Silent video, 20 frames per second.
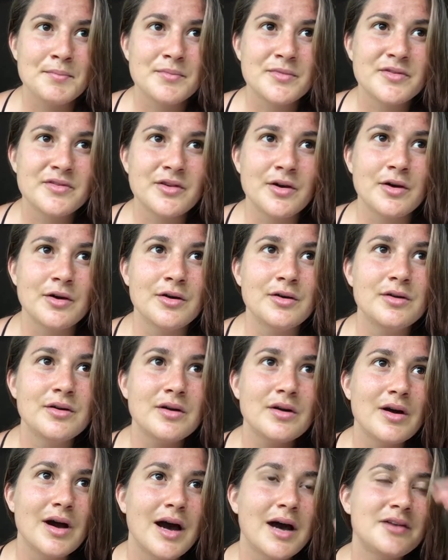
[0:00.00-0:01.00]
So
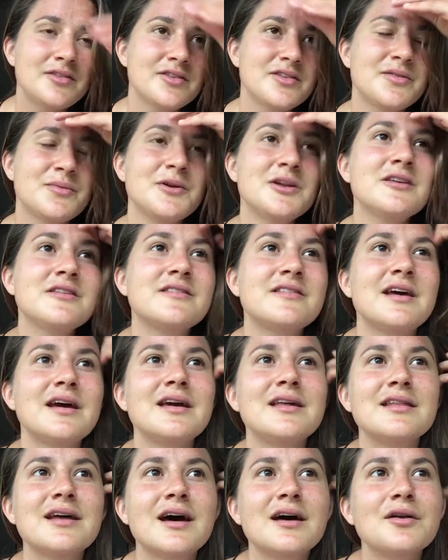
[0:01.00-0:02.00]
I just want to
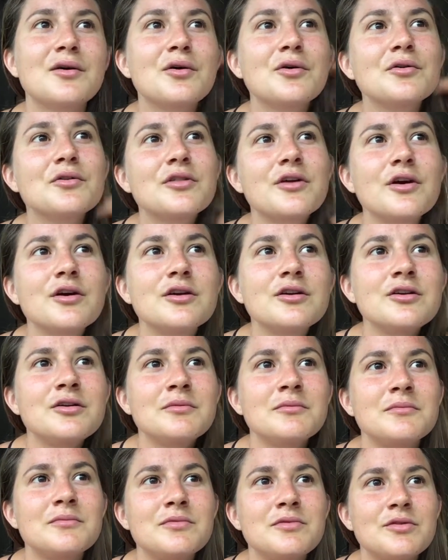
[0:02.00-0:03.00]
say that although
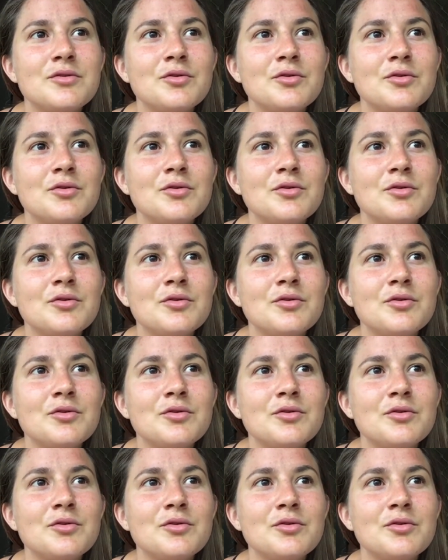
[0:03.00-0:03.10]
you're